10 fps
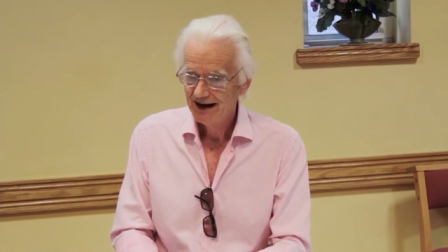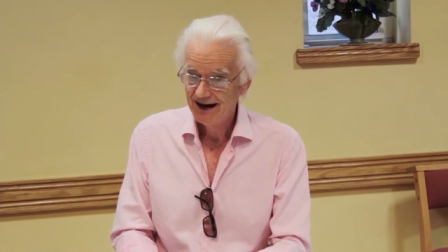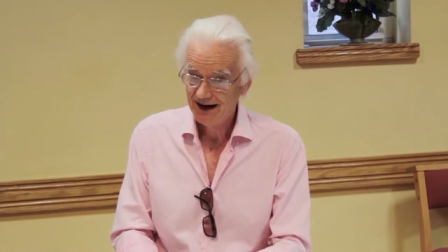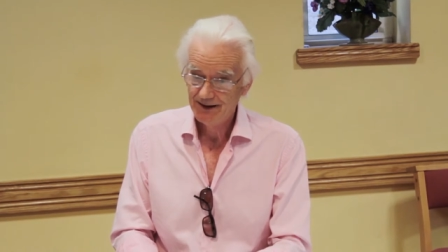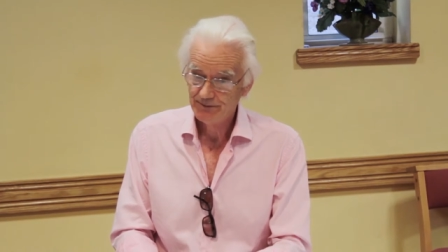
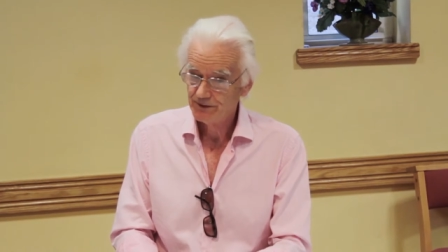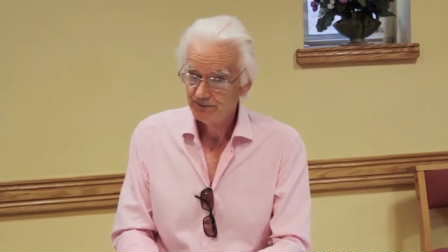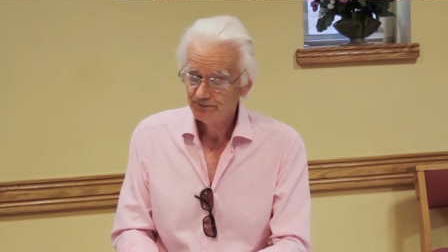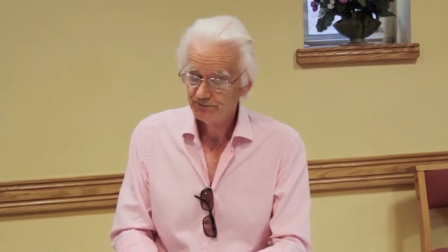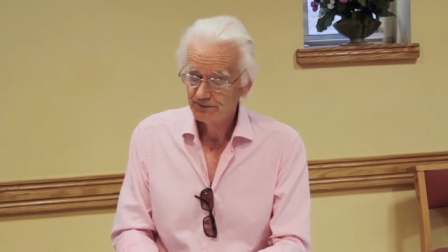
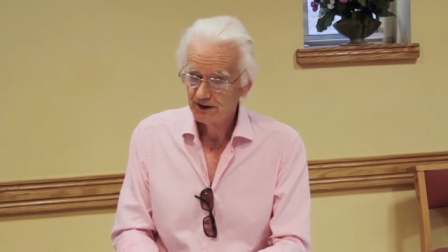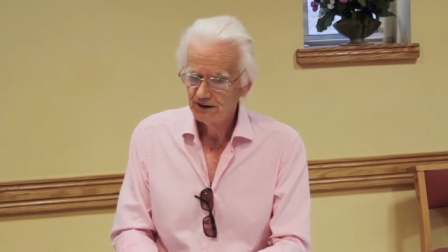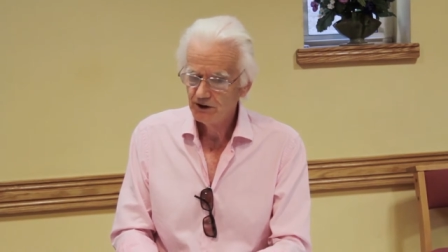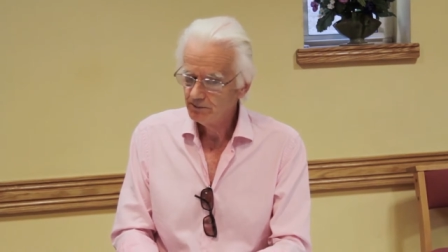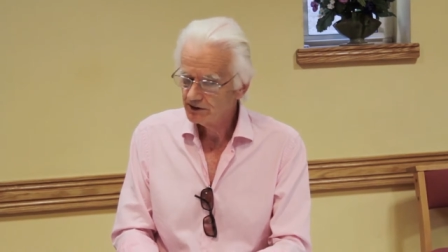mind,
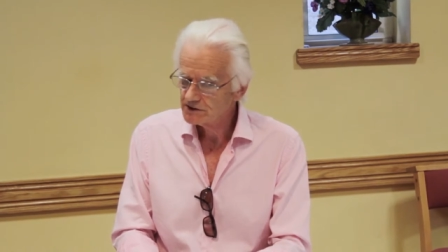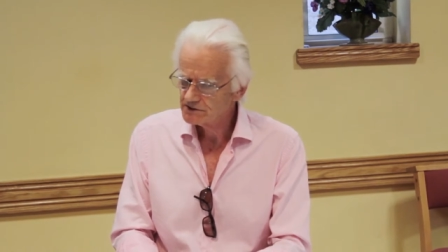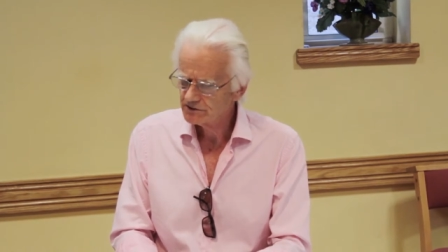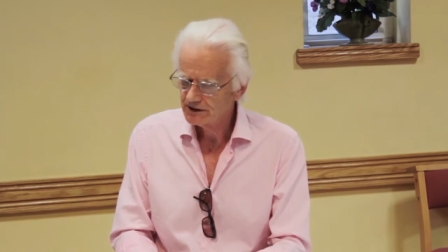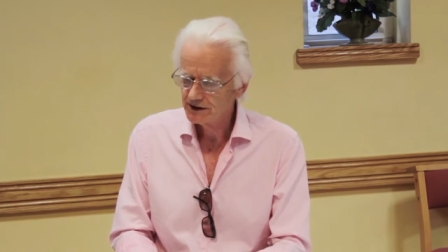not because
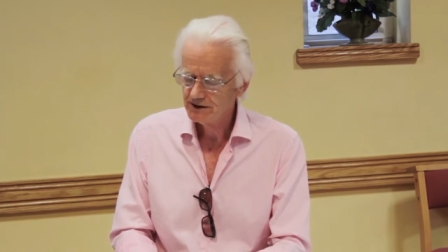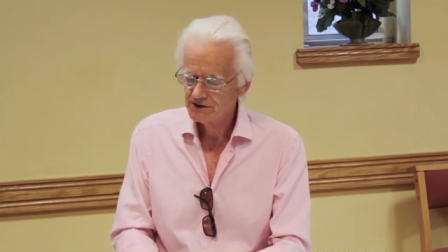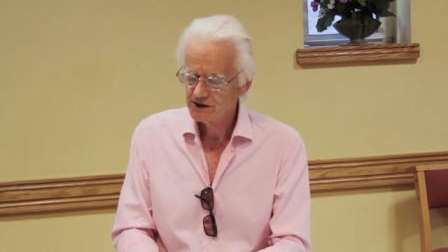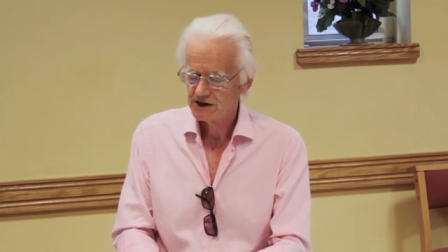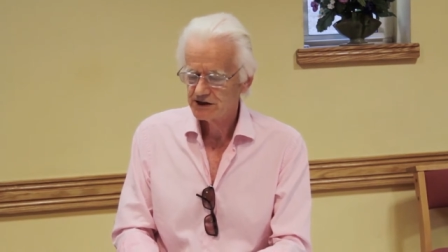it was a great
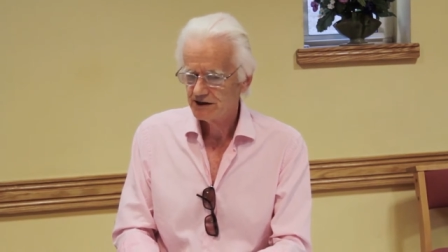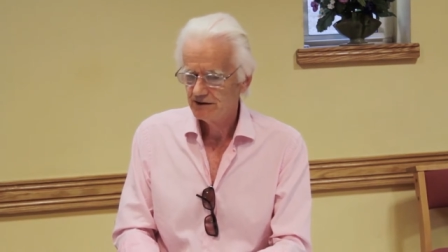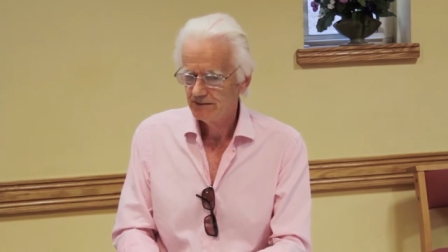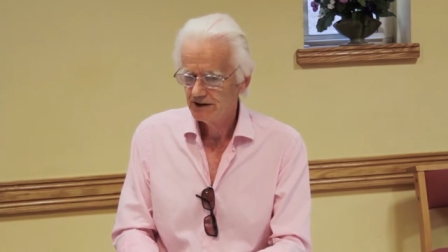concert necessarily,